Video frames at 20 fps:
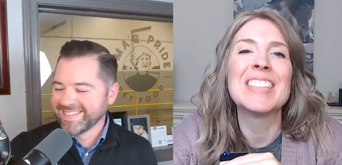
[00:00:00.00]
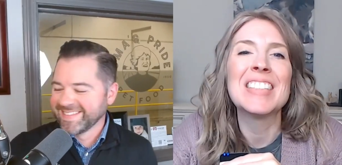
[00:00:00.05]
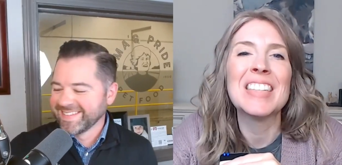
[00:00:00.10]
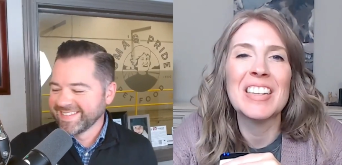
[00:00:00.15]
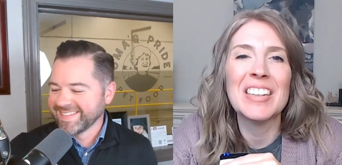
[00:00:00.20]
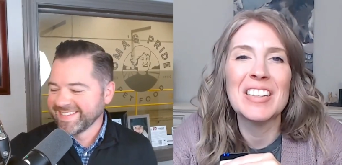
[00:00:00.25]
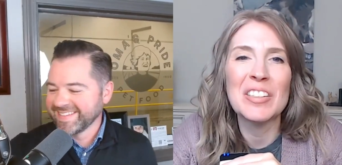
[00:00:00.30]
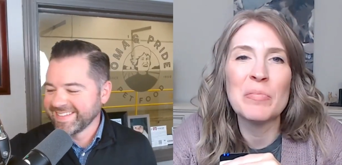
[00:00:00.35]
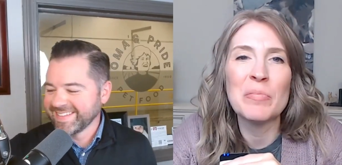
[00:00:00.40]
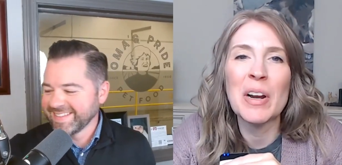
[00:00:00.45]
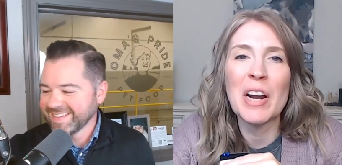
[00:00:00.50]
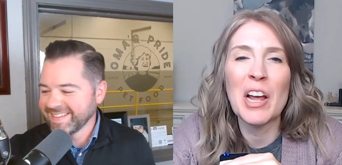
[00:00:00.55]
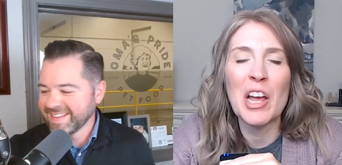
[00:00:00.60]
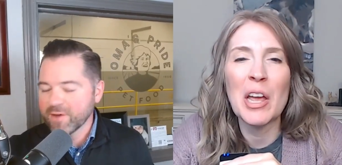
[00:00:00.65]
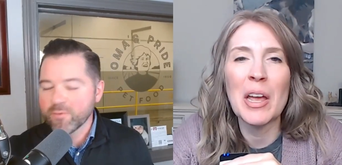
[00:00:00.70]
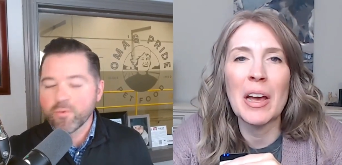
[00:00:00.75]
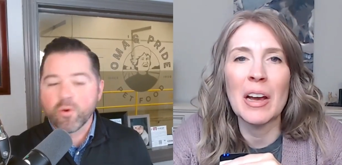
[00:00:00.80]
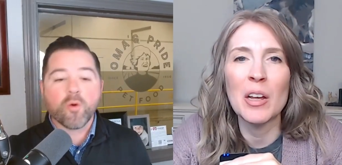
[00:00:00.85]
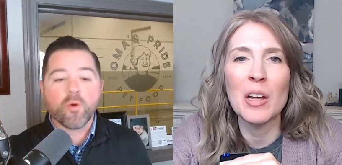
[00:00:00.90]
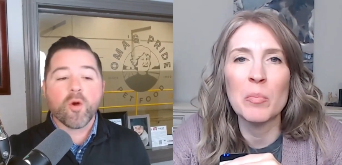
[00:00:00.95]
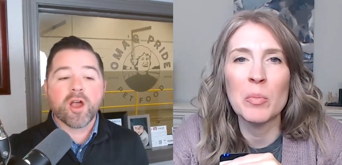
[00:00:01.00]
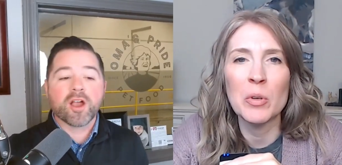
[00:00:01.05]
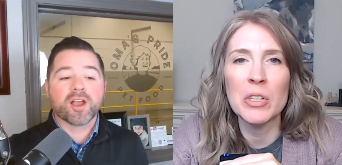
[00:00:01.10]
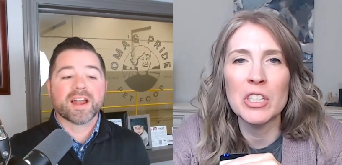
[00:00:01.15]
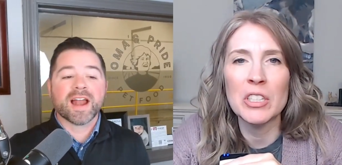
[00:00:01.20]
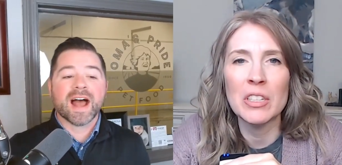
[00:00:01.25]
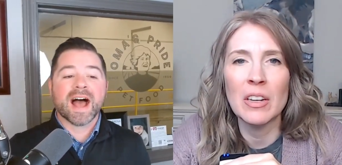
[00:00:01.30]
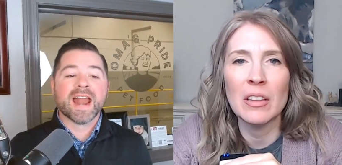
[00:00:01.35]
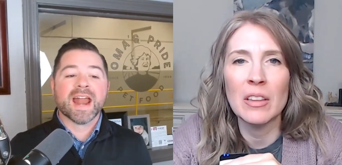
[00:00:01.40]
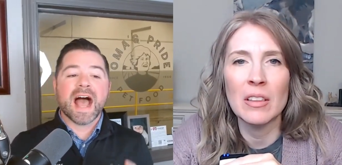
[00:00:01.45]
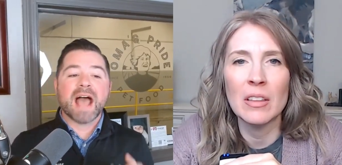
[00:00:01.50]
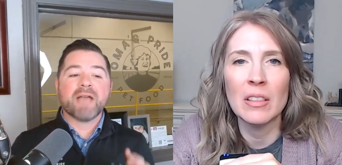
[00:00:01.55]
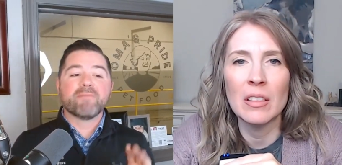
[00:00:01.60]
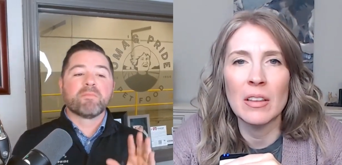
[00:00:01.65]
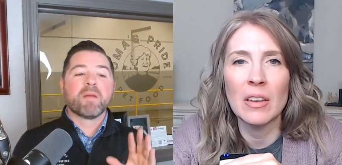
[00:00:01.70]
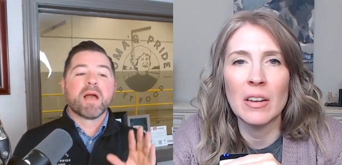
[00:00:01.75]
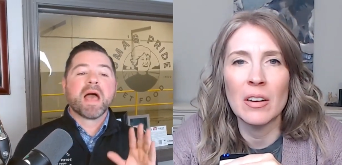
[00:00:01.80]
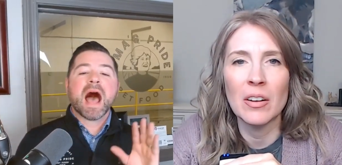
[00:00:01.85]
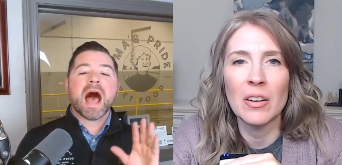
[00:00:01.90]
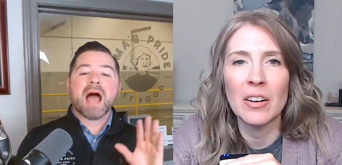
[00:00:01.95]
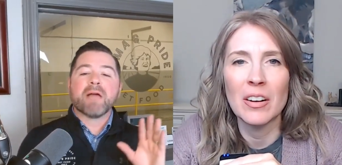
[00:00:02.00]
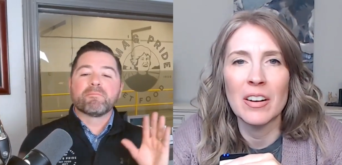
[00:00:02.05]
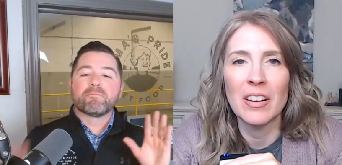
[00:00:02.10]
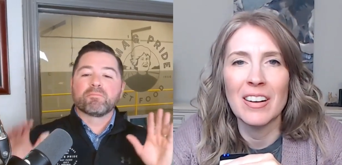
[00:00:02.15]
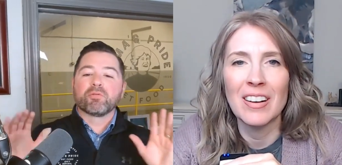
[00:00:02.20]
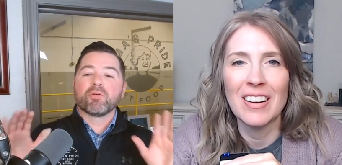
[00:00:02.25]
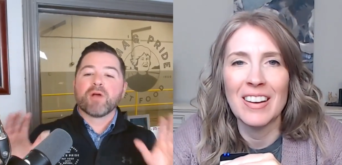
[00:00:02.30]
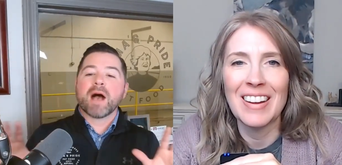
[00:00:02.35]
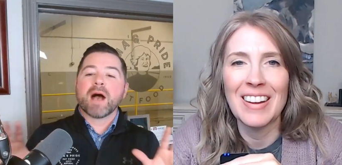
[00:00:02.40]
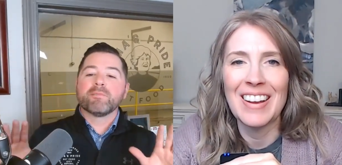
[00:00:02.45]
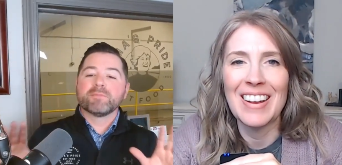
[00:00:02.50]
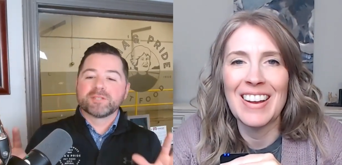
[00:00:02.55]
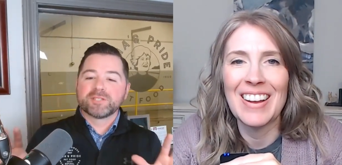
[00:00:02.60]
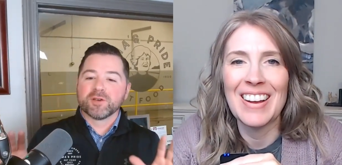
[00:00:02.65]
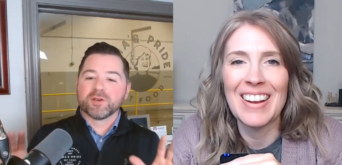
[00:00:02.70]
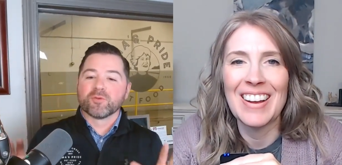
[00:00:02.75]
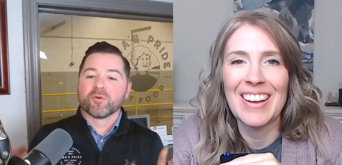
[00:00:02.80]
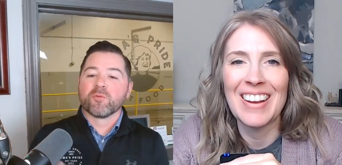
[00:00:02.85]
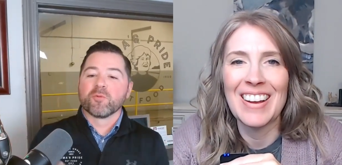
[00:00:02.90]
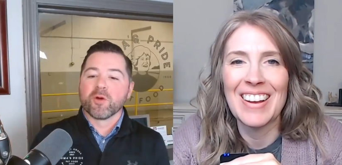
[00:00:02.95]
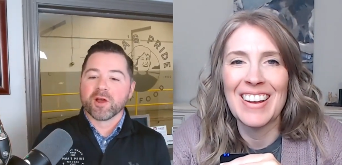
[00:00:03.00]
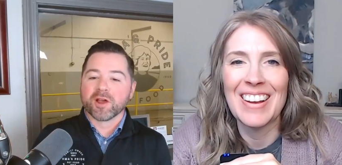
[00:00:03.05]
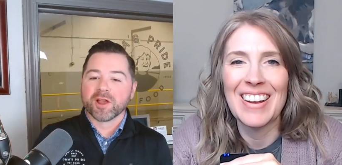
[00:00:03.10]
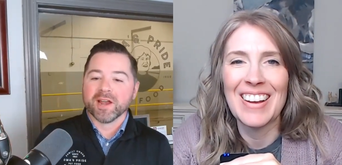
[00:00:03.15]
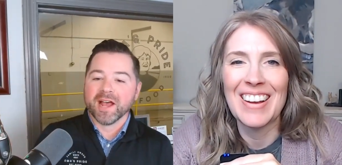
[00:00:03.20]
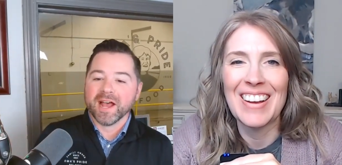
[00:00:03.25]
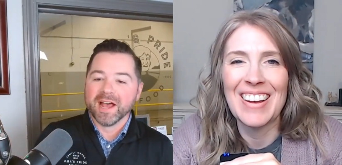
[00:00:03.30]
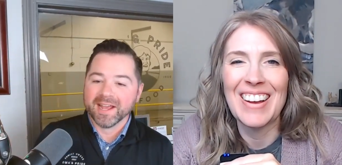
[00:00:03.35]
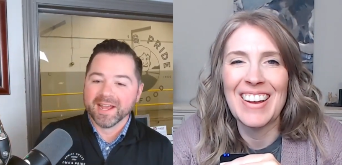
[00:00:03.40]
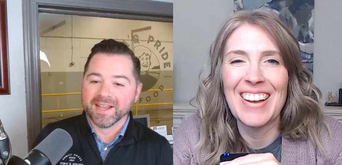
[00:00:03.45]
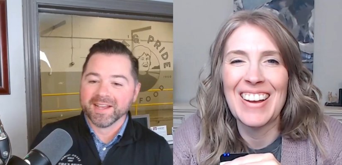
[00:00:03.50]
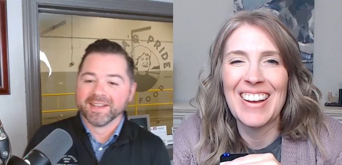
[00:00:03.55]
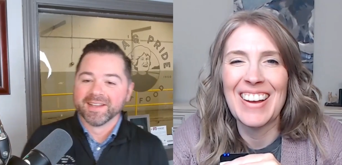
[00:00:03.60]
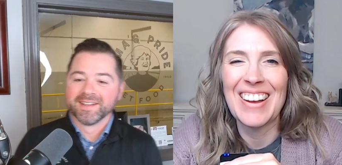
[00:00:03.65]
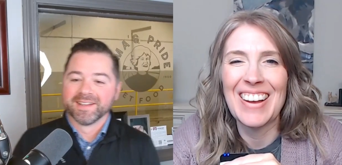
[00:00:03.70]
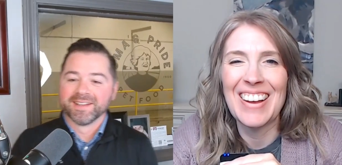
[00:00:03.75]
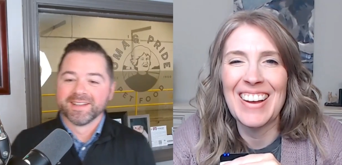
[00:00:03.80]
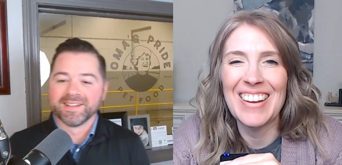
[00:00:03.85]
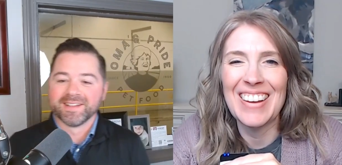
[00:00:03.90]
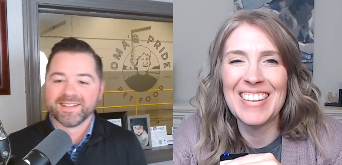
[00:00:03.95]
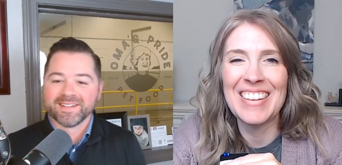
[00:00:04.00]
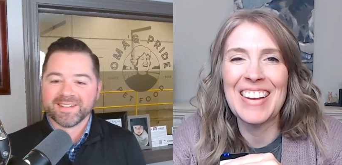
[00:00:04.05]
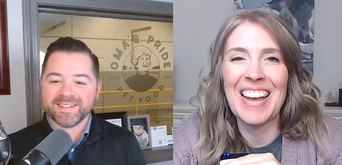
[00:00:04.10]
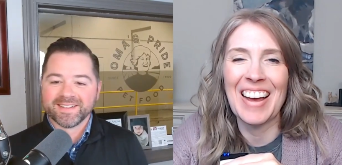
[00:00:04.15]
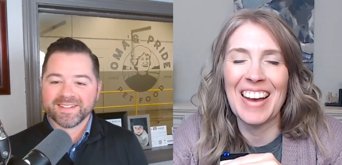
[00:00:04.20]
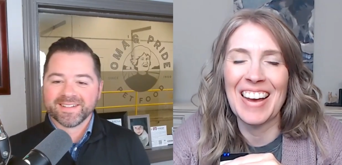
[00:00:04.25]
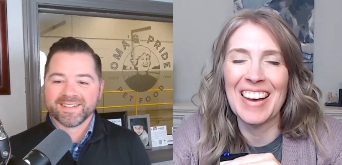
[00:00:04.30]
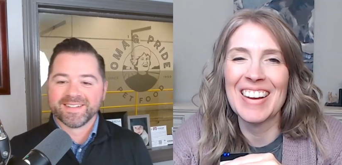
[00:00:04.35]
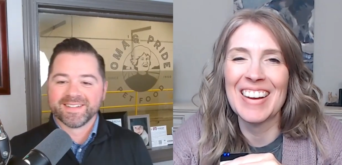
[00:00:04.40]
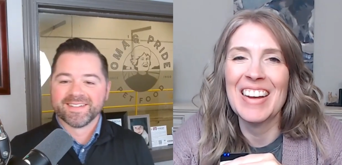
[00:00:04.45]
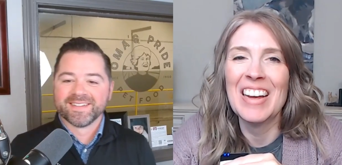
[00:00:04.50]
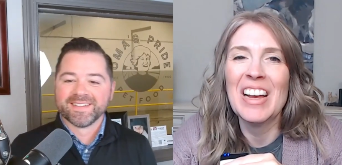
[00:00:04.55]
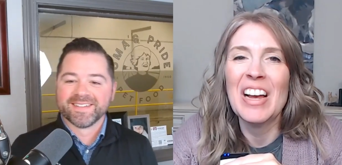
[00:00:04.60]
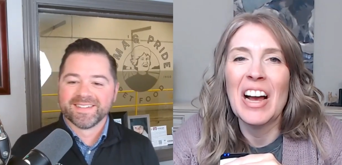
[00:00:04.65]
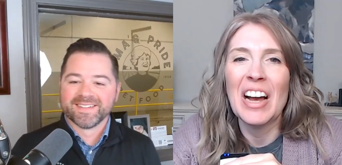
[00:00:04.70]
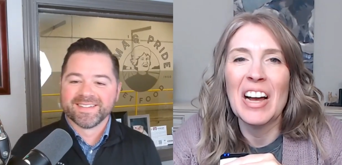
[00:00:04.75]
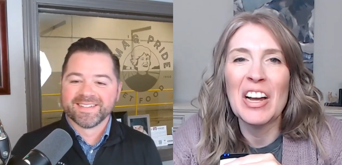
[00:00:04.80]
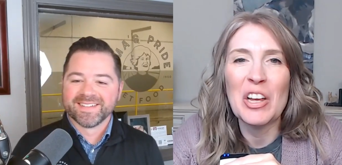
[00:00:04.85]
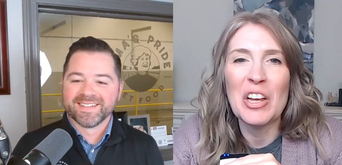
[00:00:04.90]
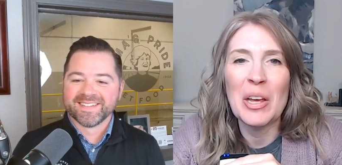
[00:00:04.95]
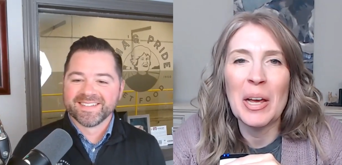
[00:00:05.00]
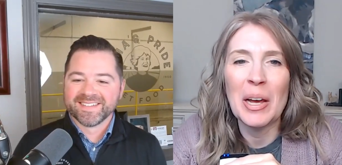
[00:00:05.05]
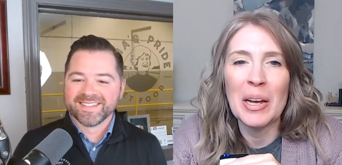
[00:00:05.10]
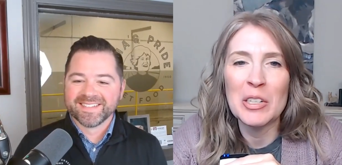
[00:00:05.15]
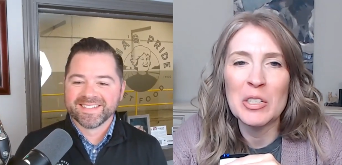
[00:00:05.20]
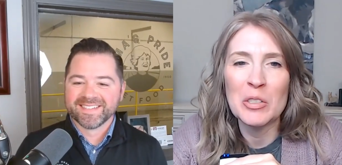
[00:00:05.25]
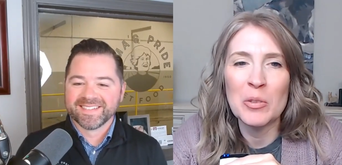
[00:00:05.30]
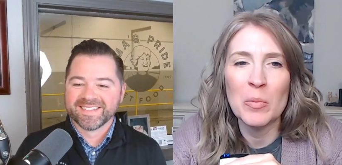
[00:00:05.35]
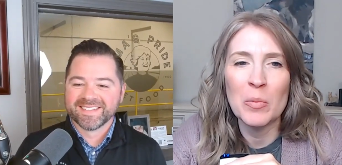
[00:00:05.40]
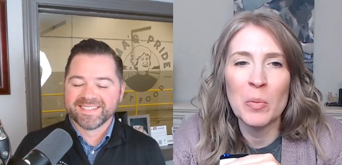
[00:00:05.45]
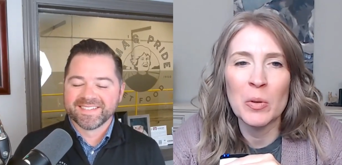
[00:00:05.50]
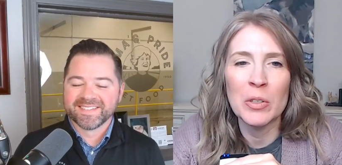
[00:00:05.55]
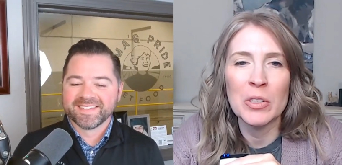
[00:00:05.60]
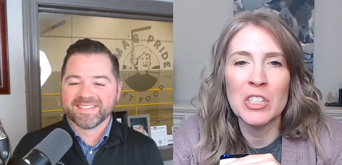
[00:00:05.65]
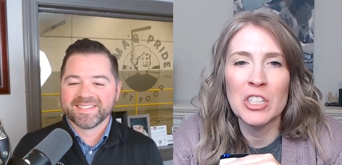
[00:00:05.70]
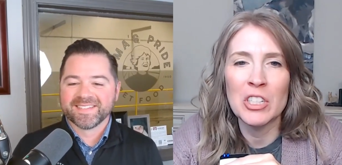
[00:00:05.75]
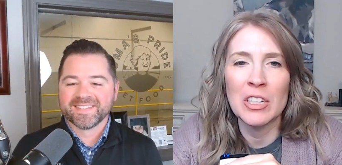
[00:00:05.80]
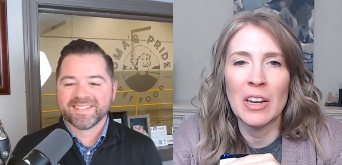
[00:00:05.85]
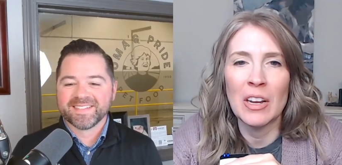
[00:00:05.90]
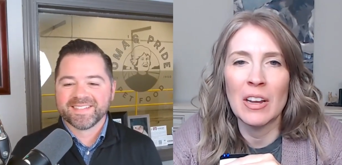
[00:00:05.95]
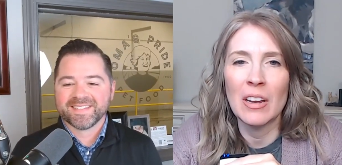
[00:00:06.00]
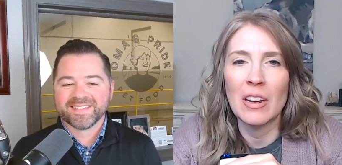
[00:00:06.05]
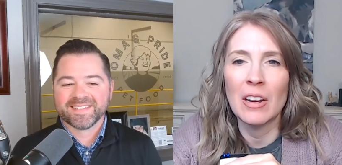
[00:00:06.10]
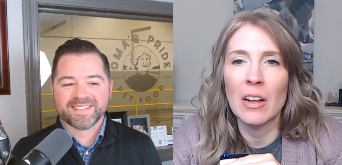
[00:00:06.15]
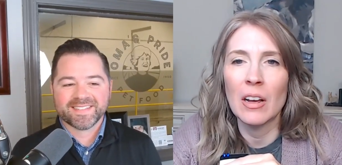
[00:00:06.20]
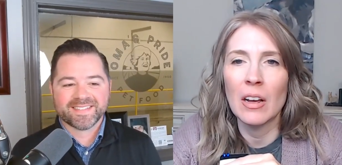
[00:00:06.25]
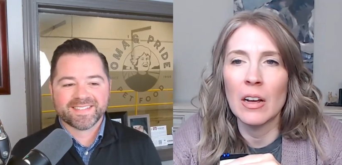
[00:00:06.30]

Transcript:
Speaker 1: We're
Speaker 2: appreciate working on it. I promise you we're working on it.
Speaker 1: Yeah. I do appreciate